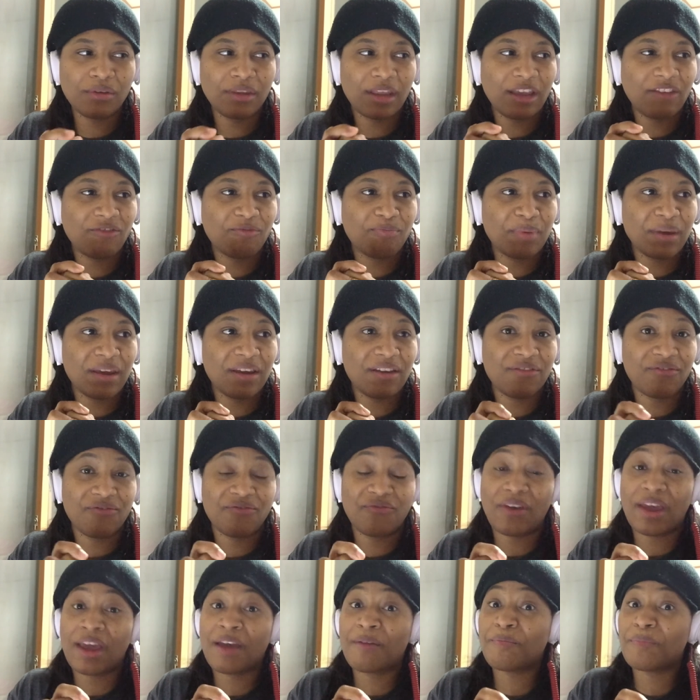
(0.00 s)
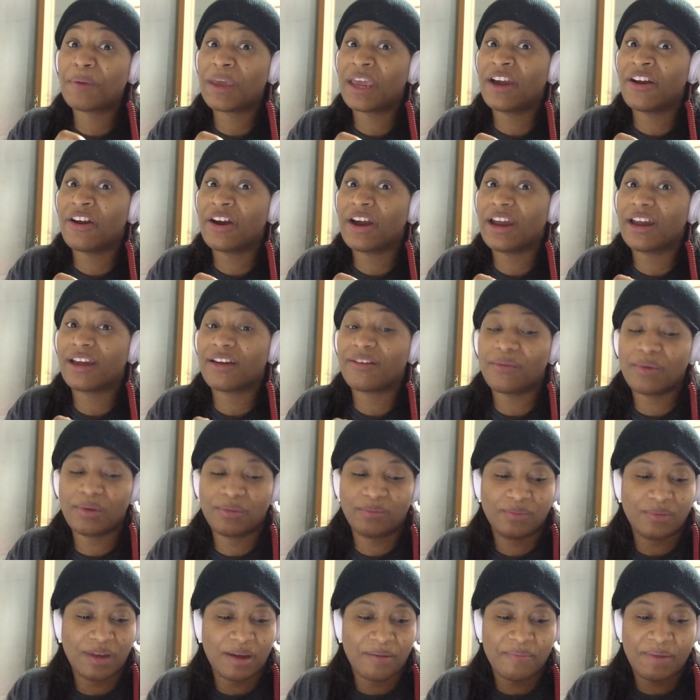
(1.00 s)
They've been vampiric.
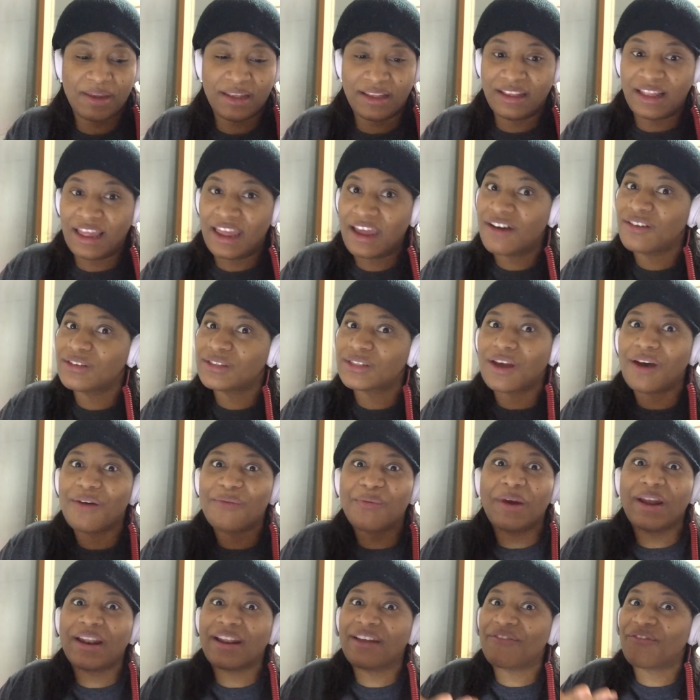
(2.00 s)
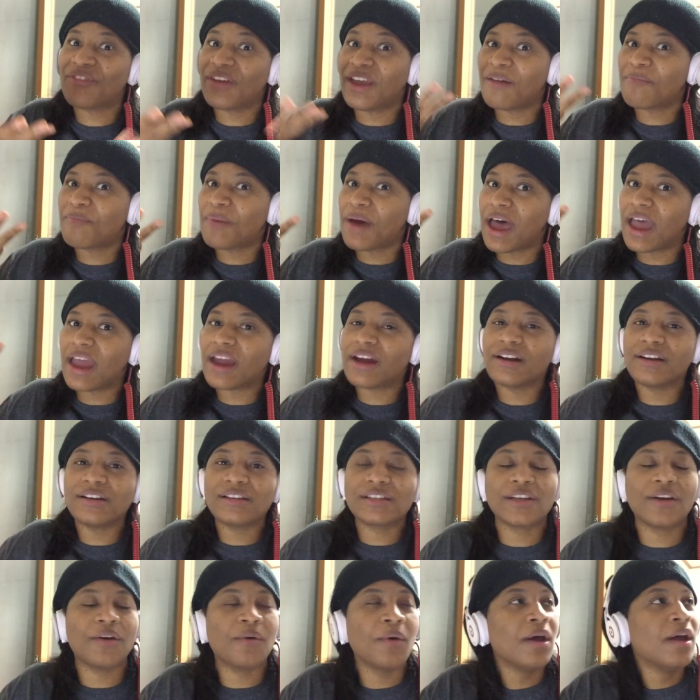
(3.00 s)
Well, I mean, Leo's already a vampire.
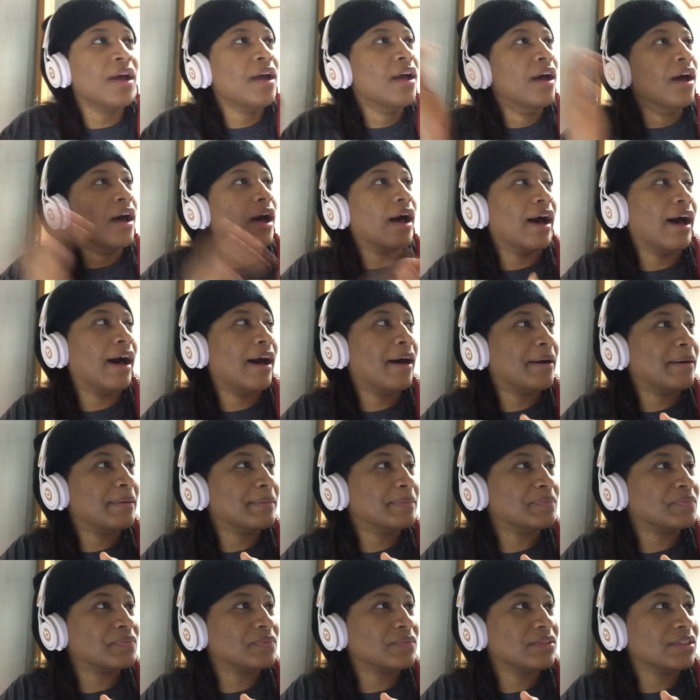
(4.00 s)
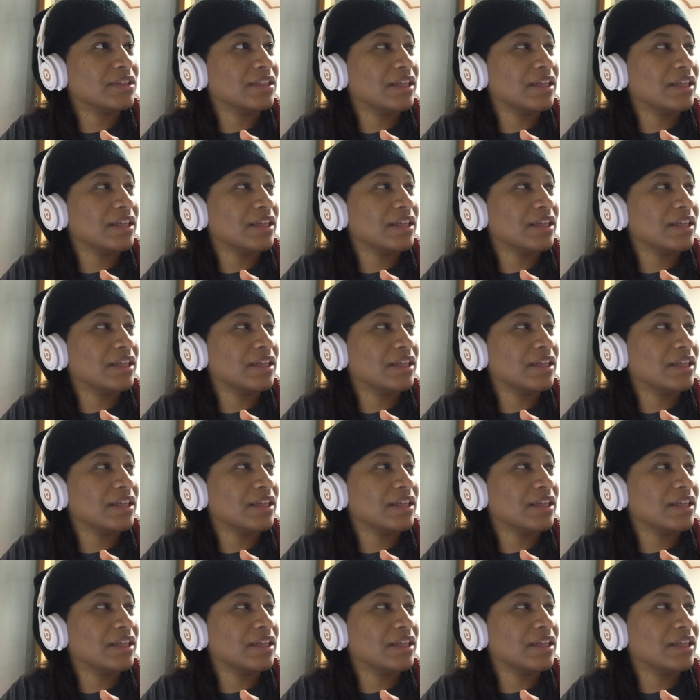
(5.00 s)
So, um,